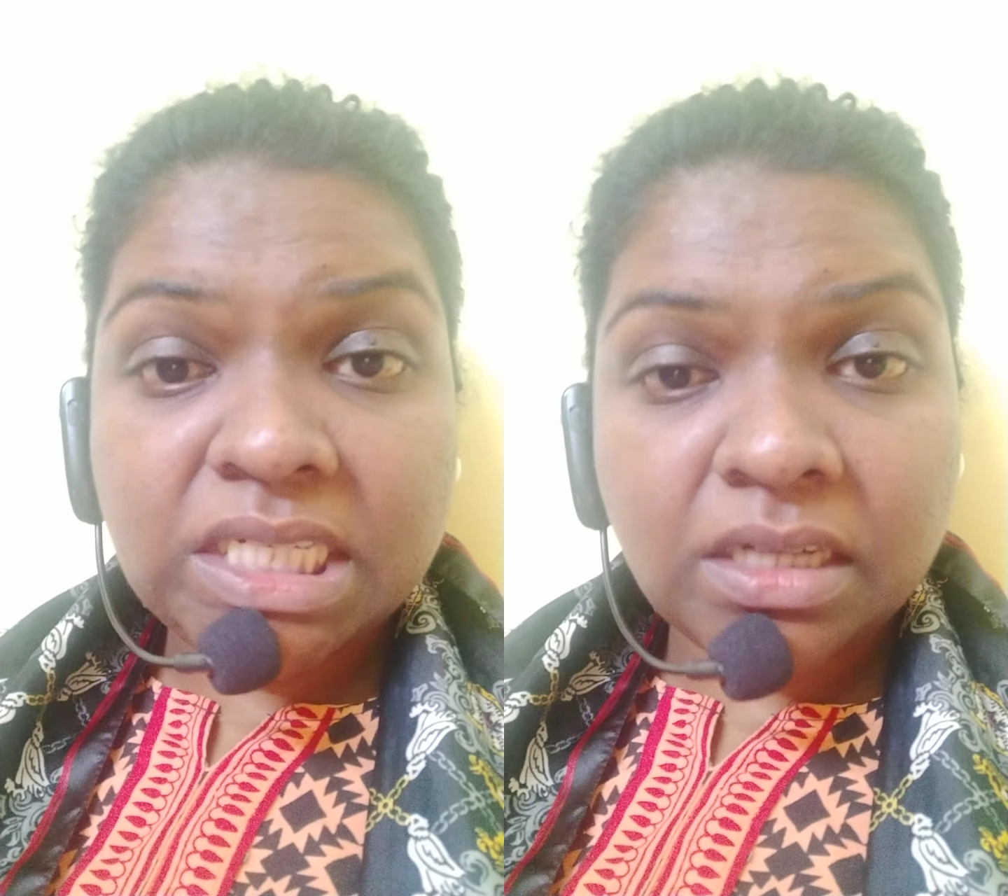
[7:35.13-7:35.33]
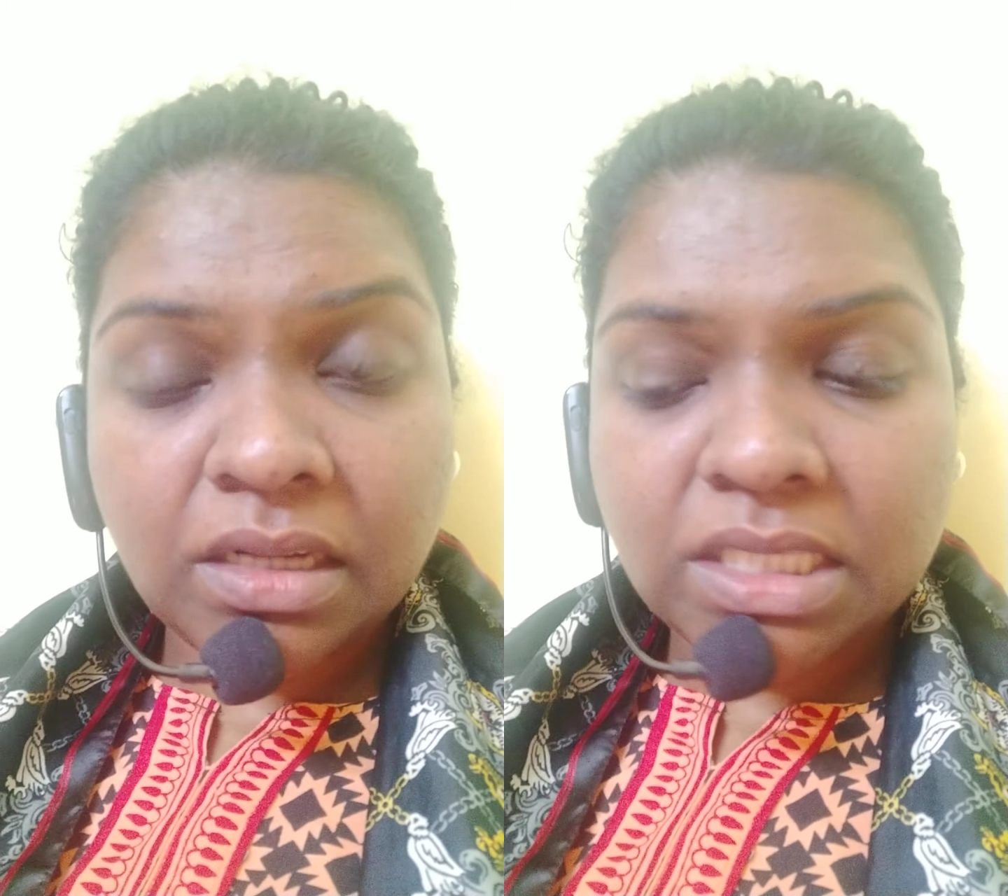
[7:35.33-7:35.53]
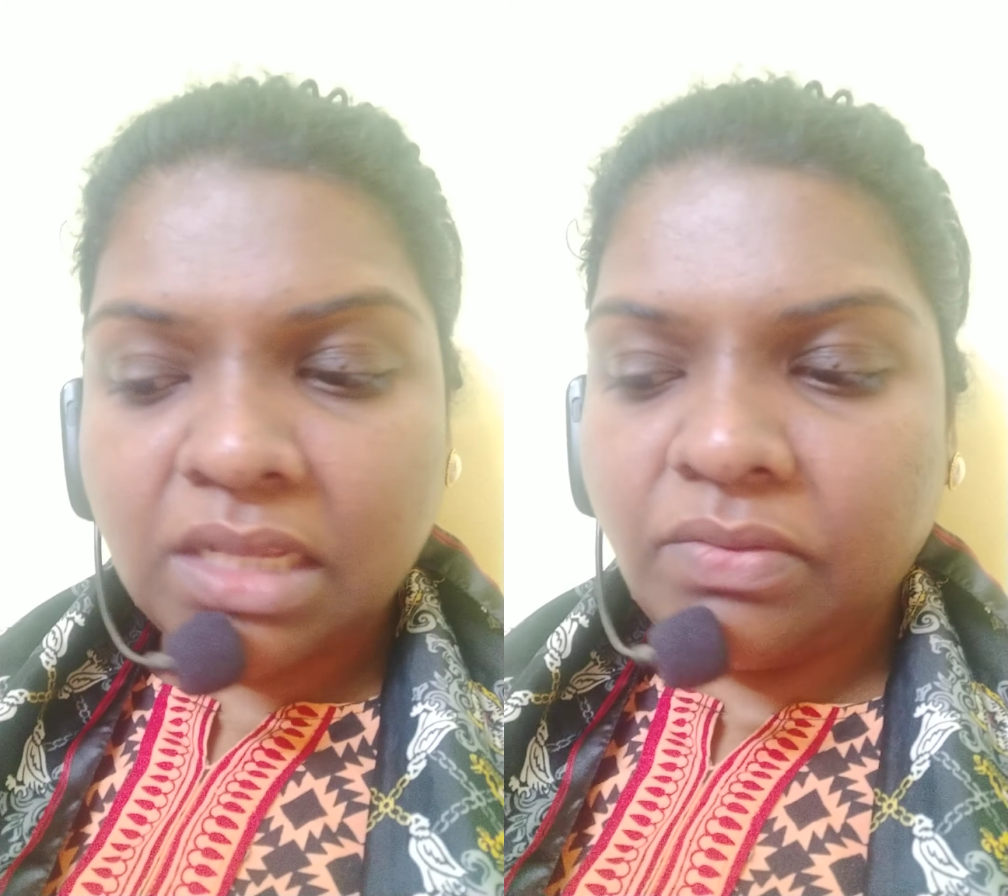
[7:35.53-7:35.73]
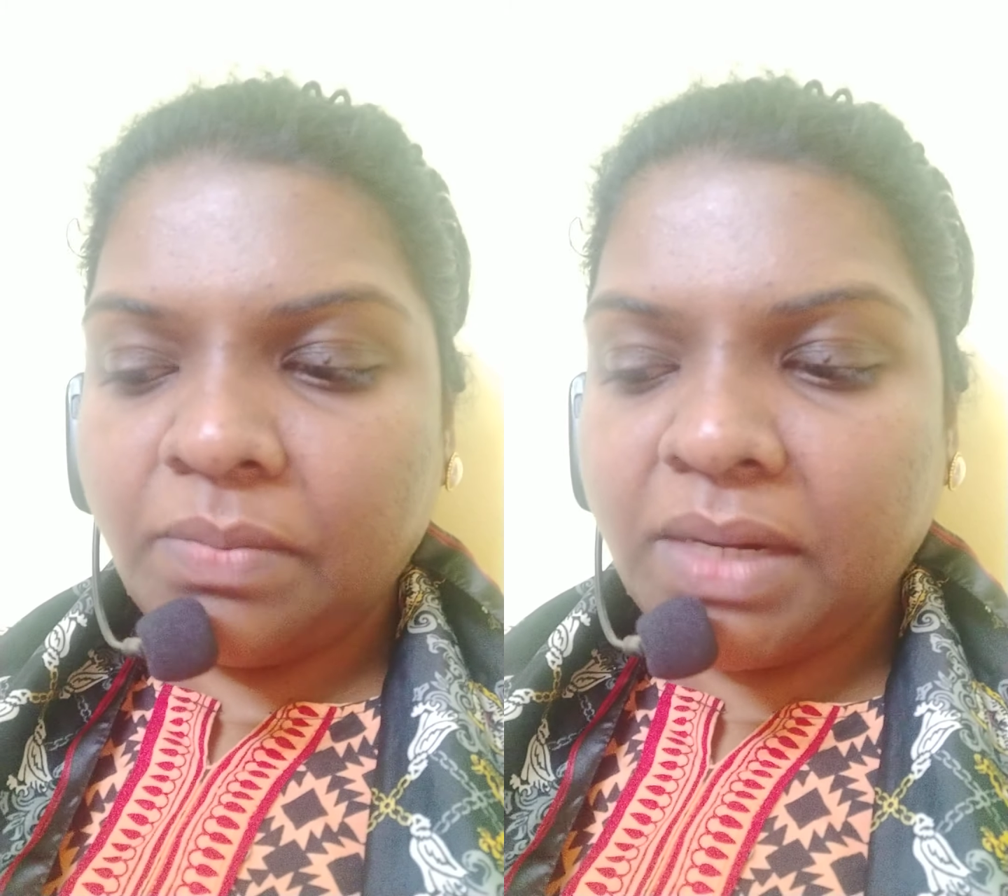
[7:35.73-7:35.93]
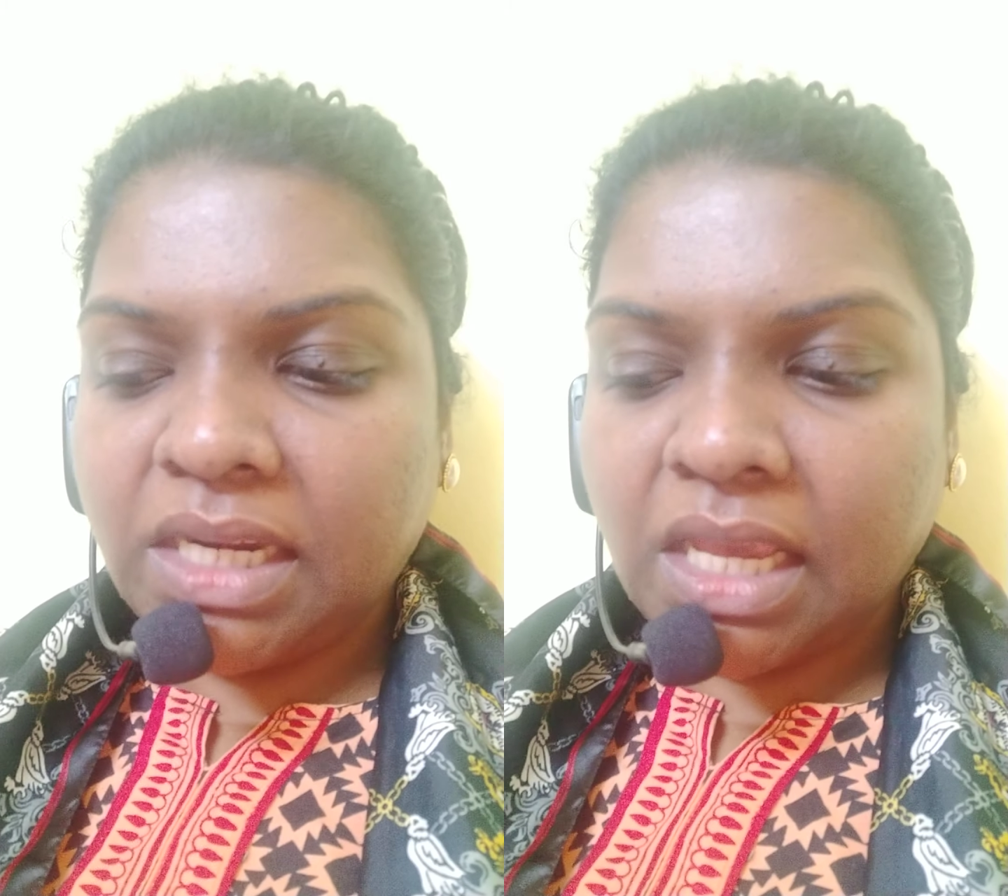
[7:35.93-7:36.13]
drugs they will
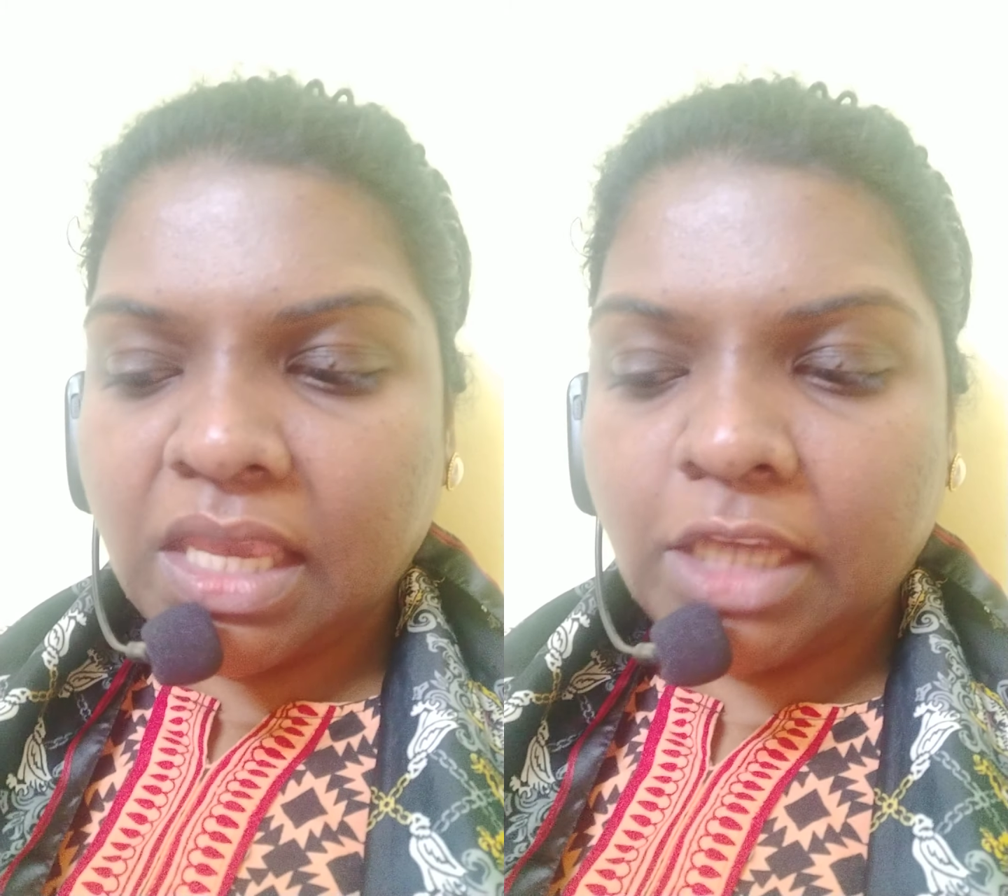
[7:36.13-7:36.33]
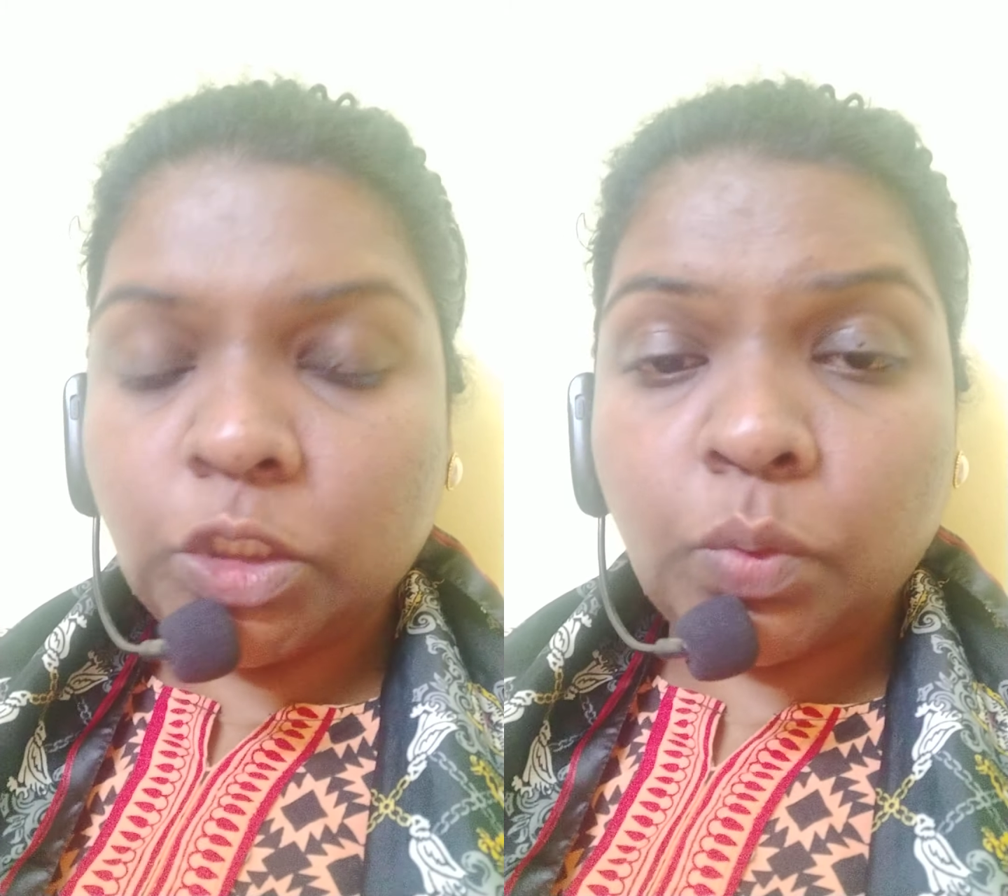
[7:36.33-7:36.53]
be taking,